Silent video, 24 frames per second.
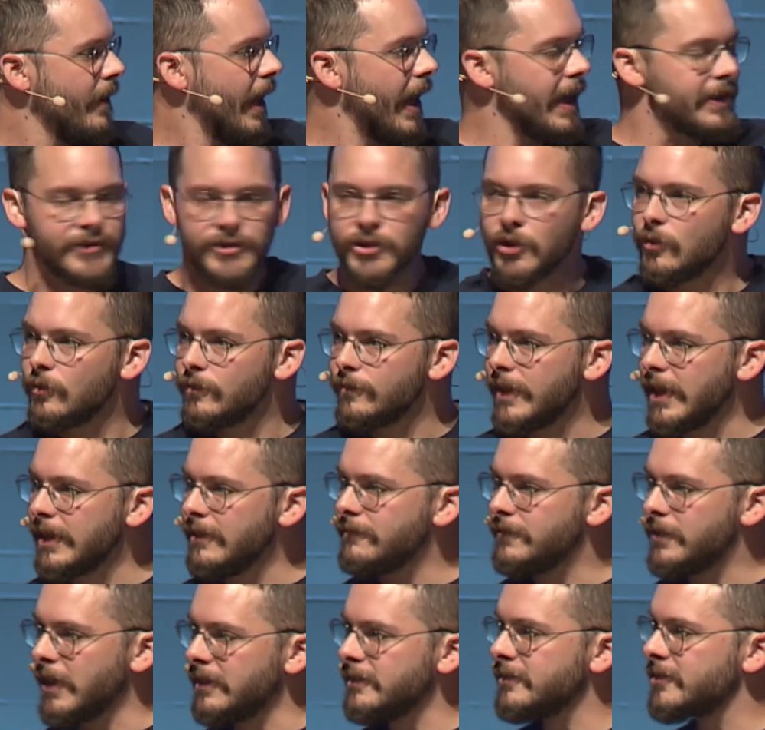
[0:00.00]
And so
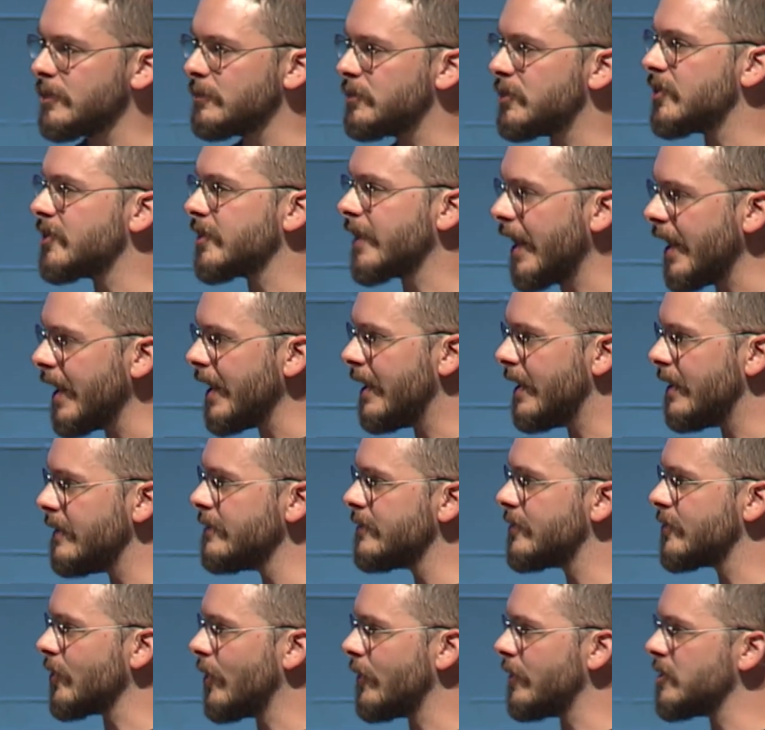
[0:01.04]
they've done some
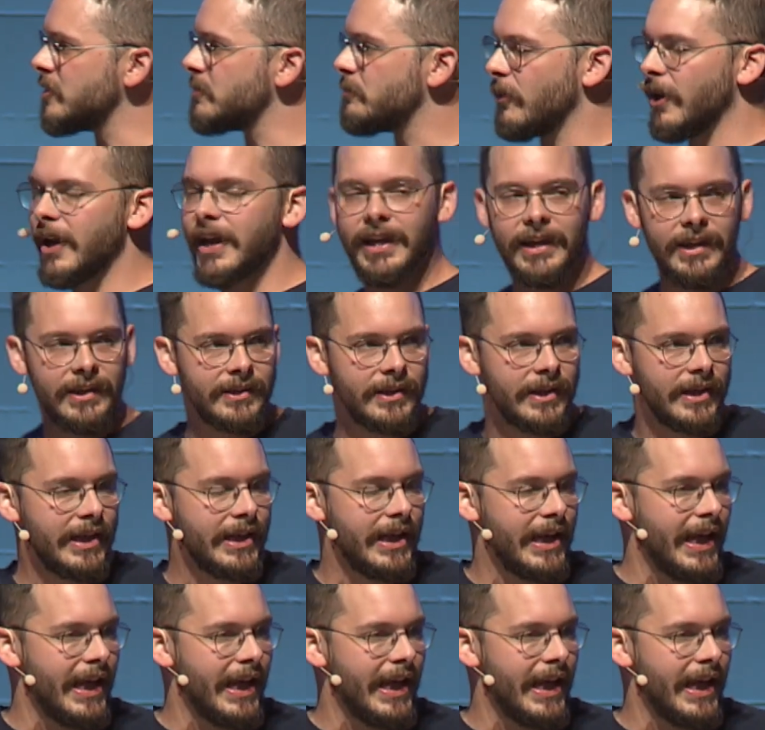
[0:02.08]
scans on his brain,